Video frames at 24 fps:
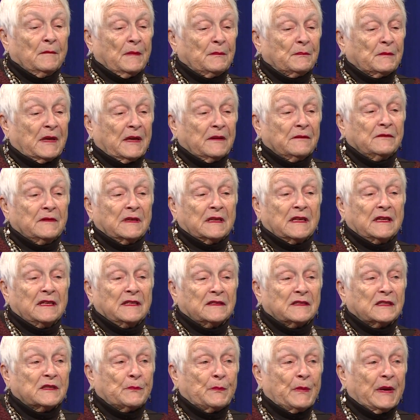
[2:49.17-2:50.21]
give the
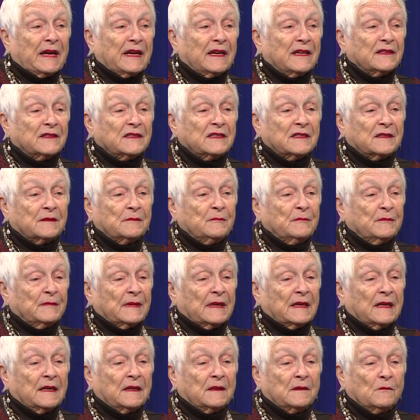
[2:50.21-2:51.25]
kids baths
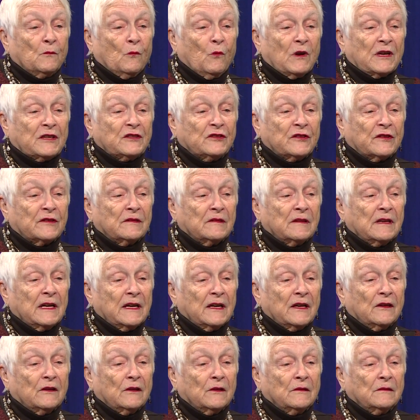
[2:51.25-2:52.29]
and wash their
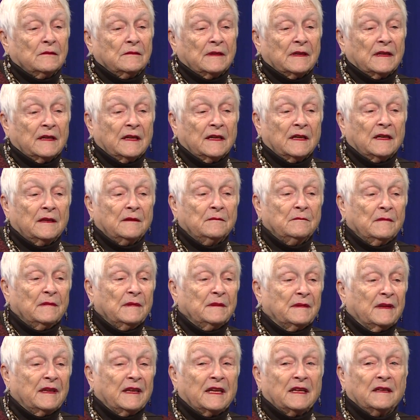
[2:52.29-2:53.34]
hair,
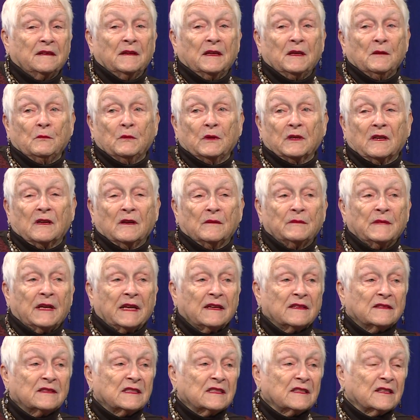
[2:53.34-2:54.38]
and then he would come
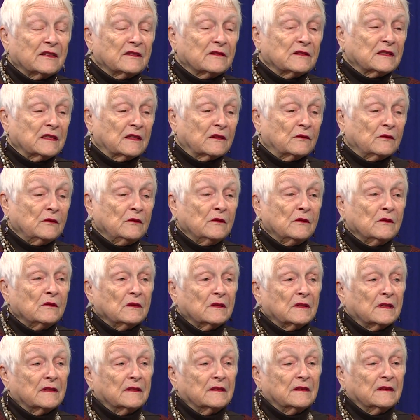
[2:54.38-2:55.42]
downstairs and
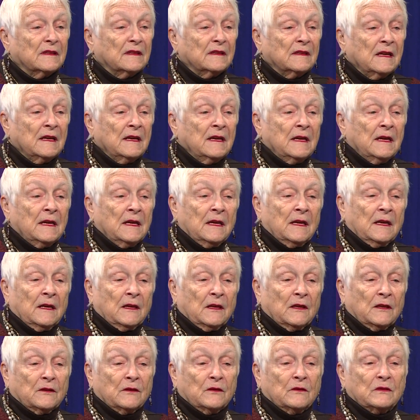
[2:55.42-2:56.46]
cook. And
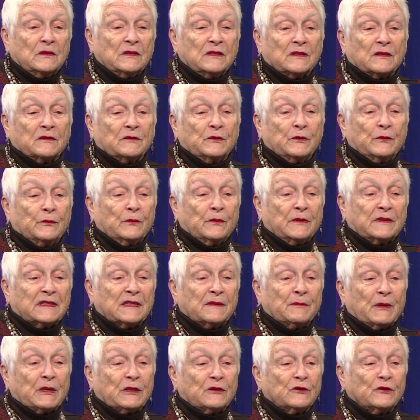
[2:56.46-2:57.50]
he used to do a
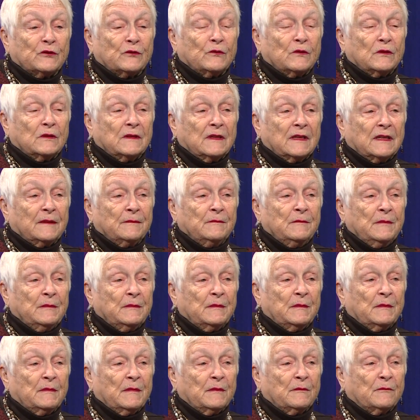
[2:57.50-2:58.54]
special
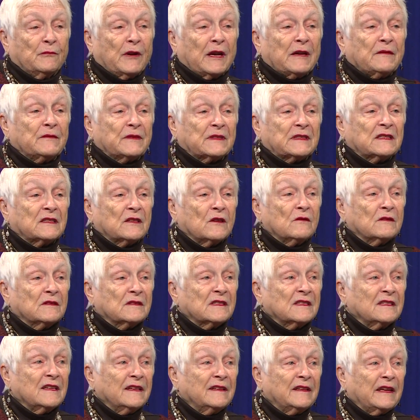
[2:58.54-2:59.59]
breakfast on
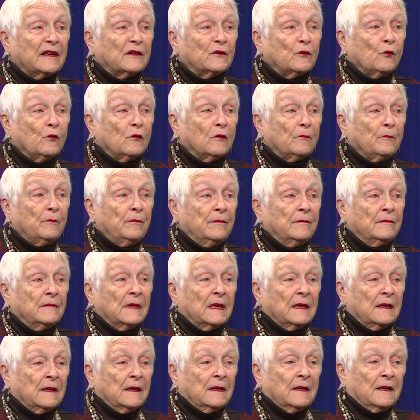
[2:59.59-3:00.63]
Sunday called,
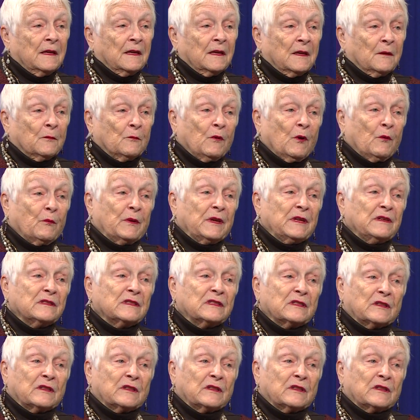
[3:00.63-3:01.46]
well, we used